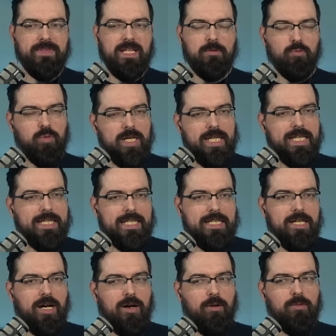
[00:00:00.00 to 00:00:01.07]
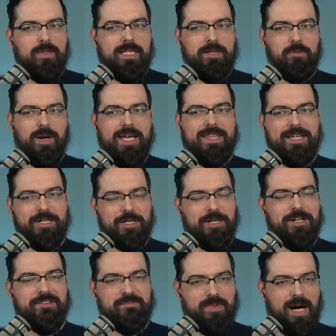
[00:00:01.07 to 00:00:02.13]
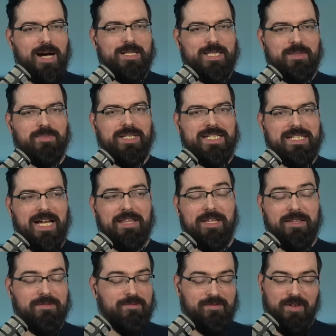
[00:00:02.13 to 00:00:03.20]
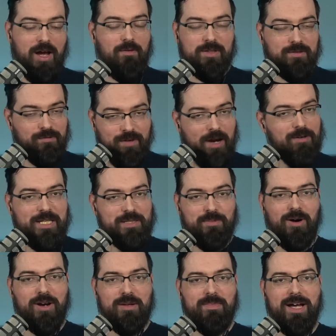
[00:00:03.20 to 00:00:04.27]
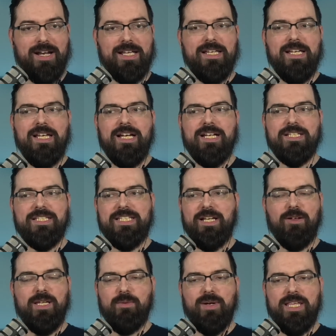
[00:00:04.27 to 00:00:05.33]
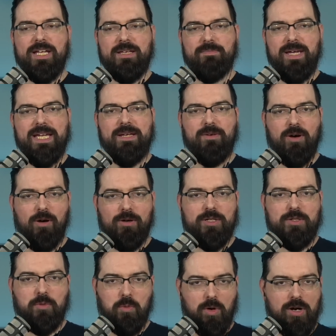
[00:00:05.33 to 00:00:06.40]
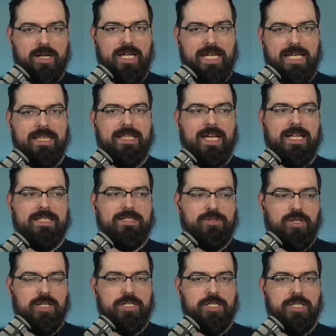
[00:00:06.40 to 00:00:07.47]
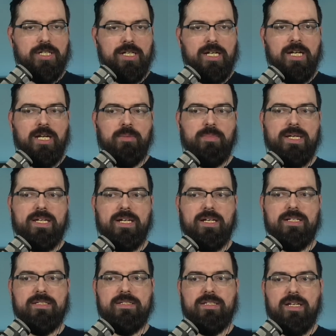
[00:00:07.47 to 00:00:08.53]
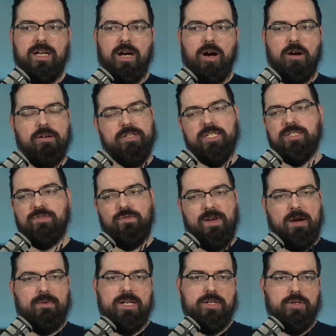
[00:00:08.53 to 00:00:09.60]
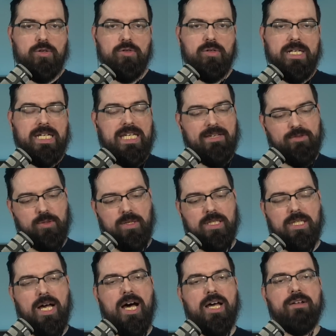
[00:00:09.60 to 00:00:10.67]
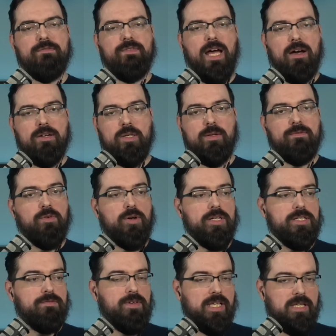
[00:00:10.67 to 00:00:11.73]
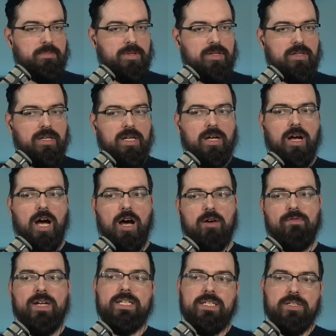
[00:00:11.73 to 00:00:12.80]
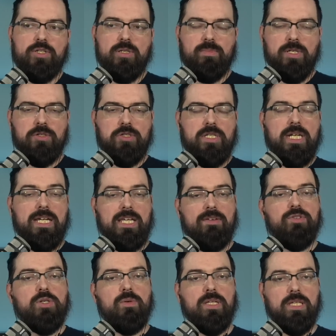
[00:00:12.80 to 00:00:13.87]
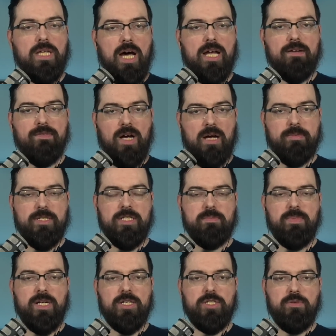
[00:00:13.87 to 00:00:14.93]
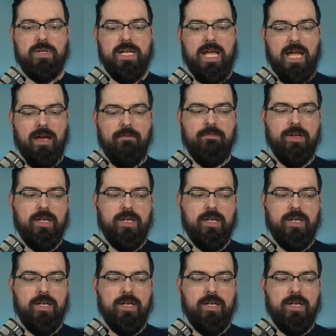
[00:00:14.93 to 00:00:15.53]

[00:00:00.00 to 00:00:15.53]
really the only way they could have possibly. I think Valve was very smart about it because it's the only way they could make Arch work in that structure, because Arch is very cool and it gives you a lot of value. And for a developer of a distribution, it gives you a lot of options because you can have